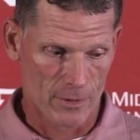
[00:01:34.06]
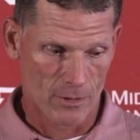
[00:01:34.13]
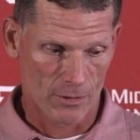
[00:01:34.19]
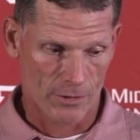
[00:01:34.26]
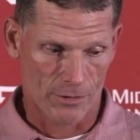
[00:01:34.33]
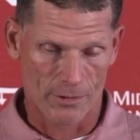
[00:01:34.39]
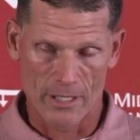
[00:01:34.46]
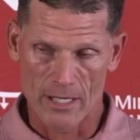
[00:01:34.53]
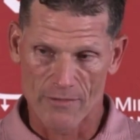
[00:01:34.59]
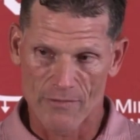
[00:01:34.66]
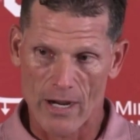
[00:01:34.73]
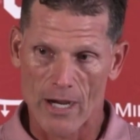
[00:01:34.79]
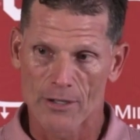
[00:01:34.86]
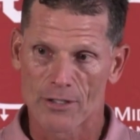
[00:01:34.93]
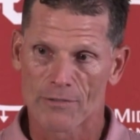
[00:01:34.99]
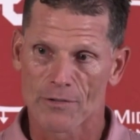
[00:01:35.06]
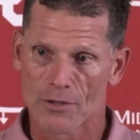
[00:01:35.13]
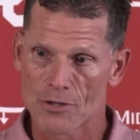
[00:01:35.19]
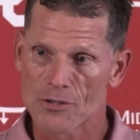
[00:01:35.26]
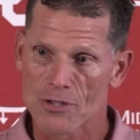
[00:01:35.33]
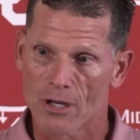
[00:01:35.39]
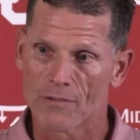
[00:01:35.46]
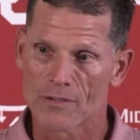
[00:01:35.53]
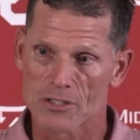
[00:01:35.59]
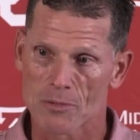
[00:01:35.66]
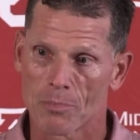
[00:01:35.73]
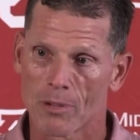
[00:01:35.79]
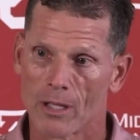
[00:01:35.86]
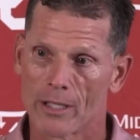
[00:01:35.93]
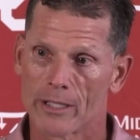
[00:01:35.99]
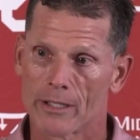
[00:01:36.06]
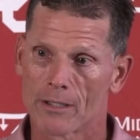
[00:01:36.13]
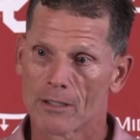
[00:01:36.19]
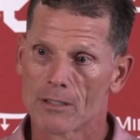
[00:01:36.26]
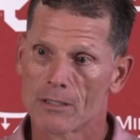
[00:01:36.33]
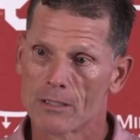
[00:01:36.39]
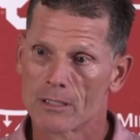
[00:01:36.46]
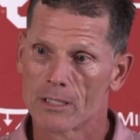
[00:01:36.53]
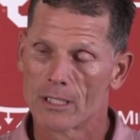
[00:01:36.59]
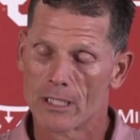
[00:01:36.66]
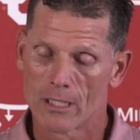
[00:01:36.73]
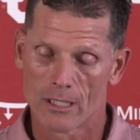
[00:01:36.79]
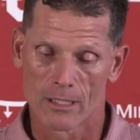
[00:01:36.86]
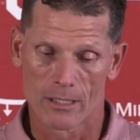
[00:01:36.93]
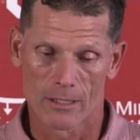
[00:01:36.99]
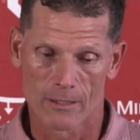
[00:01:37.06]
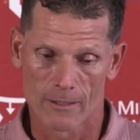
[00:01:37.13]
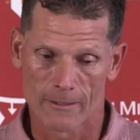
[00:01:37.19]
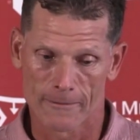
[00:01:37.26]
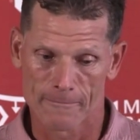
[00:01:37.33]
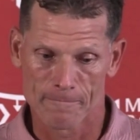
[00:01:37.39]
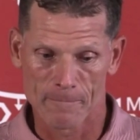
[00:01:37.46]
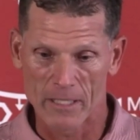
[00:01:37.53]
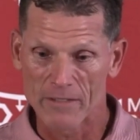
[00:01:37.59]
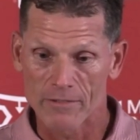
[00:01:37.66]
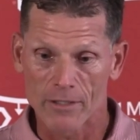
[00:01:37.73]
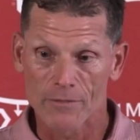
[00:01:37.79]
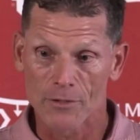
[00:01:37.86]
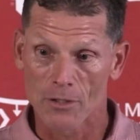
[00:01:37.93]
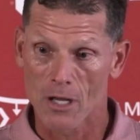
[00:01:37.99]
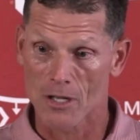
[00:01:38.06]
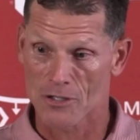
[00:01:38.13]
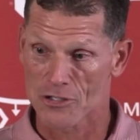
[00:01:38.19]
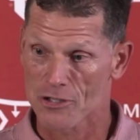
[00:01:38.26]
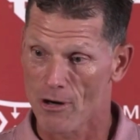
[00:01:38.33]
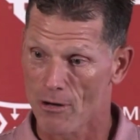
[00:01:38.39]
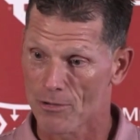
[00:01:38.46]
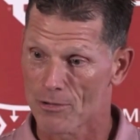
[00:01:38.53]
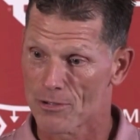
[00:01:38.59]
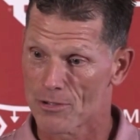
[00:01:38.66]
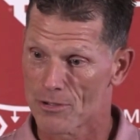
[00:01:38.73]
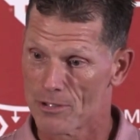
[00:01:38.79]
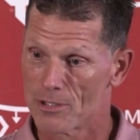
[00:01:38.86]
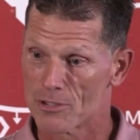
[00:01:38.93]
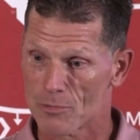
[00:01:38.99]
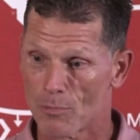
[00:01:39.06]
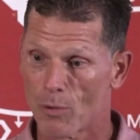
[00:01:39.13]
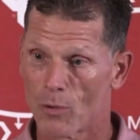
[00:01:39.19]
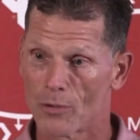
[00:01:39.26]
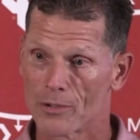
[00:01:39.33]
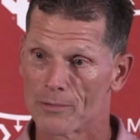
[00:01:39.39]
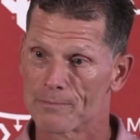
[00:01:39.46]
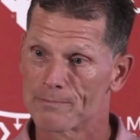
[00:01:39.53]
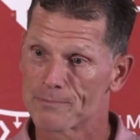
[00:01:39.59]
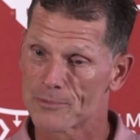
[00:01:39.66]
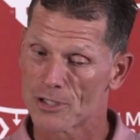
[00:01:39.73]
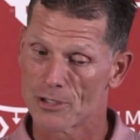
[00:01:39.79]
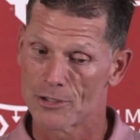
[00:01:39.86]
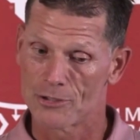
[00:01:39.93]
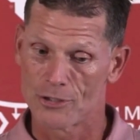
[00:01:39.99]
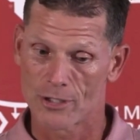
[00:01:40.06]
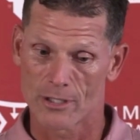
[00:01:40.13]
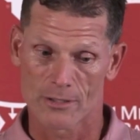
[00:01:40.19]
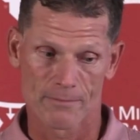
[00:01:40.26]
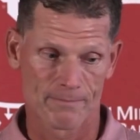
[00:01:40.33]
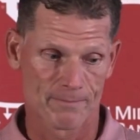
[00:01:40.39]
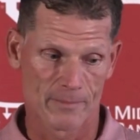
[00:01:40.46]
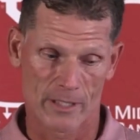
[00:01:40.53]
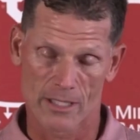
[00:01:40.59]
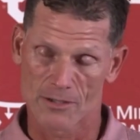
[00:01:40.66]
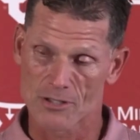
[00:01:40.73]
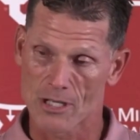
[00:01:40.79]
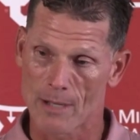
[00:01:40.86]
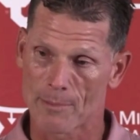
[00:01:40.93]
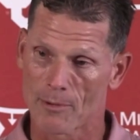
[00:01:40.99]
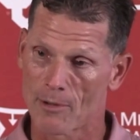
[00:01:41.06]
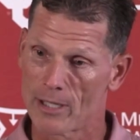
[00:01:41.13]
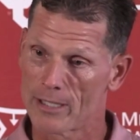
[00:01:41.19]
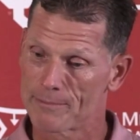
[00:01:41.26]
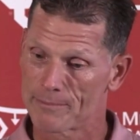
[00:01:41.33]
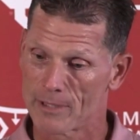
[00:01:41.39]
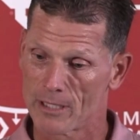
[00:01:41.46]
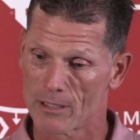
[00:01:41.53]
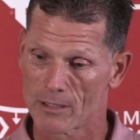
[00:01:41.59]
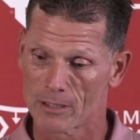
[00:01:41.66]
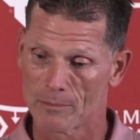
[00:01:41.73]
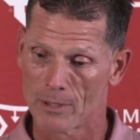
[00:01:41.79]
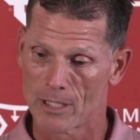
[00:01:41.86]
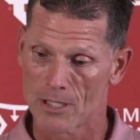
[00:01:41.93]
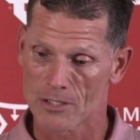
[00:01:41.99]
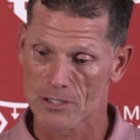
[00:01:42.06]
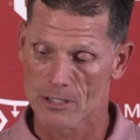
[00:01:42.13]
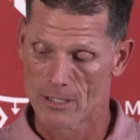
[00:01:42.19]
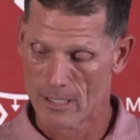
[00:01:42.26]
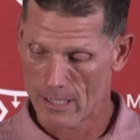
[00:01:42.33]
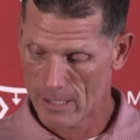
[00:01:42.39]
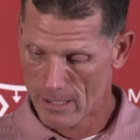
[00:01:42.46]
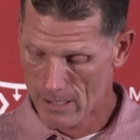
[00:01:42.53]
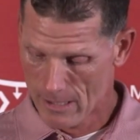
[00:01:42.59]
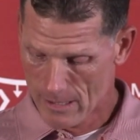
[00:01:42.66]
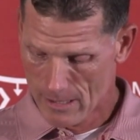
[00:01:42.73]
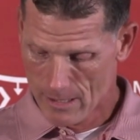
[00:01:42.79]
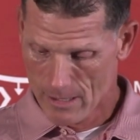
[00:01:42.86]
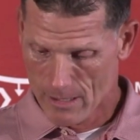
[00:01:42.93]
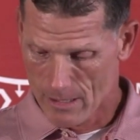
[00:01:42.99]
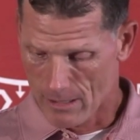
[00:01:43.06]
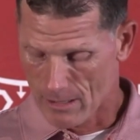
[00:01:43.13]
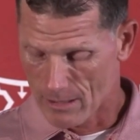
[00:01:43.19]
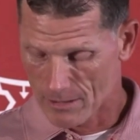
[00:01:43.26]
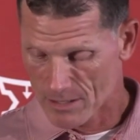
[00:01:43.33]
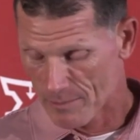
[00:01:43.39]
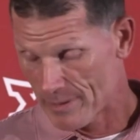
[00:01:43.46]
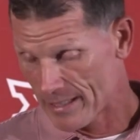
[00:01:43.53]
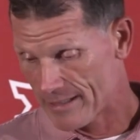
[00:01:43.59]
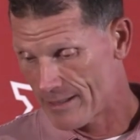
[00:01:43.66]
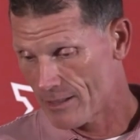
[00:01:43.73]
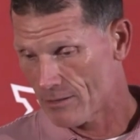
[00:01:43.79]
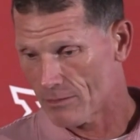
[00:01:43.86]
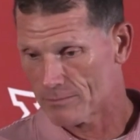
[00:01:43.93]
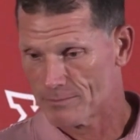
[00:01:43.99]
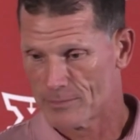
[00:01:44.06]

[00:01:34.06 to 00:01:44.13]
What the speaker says: creating value for yourself as a player, even if you're not a starter, is important so that you can, again, separate and get on the bus. It's a big deal.